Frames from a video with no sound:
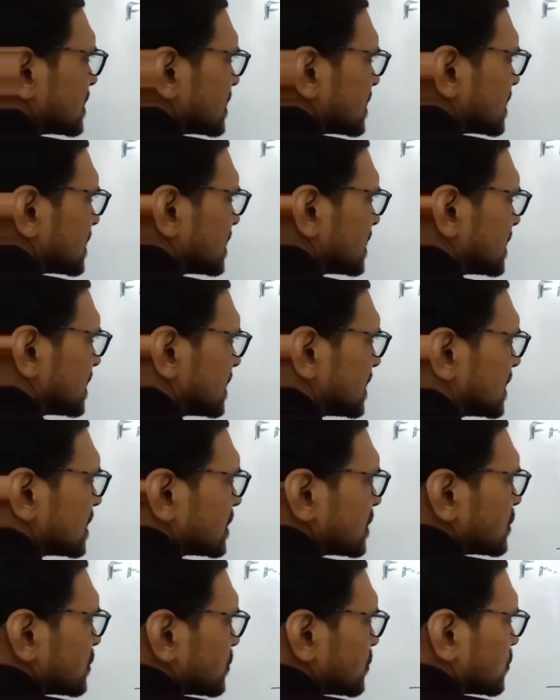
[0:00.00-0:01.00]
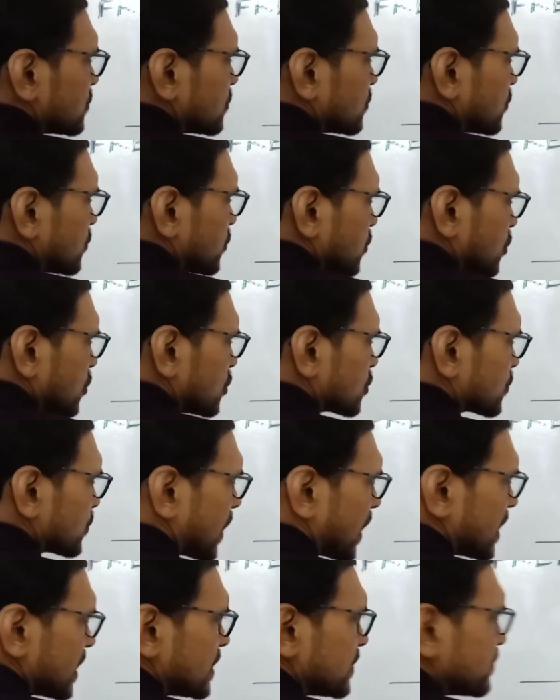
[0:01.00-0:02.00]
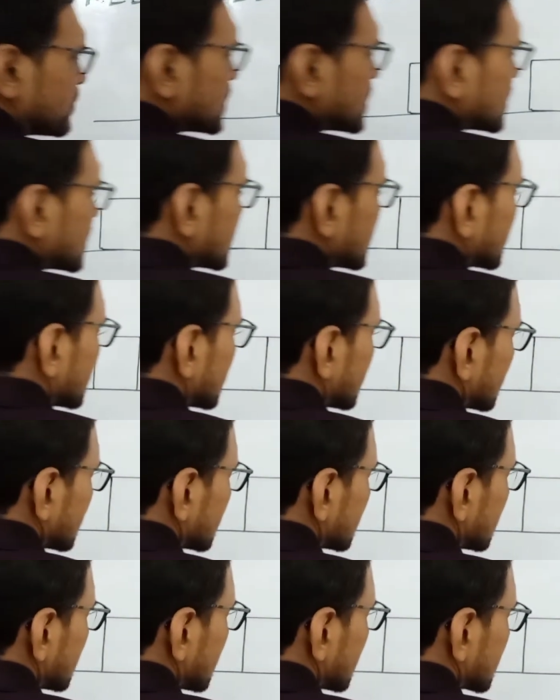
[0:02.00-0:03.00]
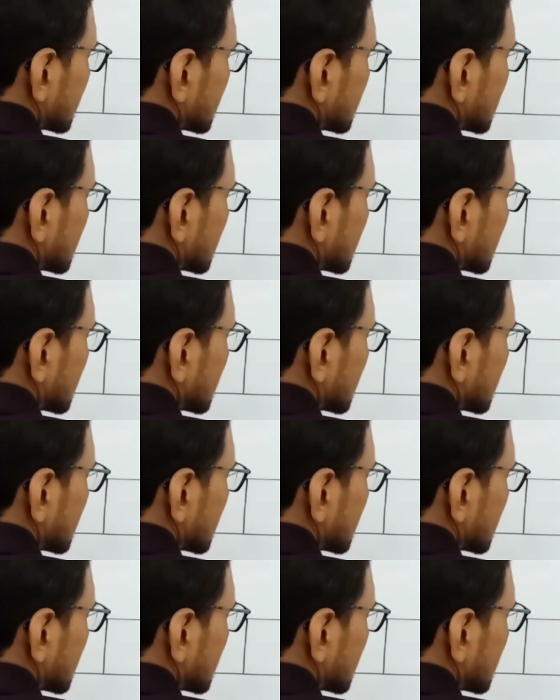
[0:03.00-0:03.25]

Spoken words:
3, 4, 5, 6.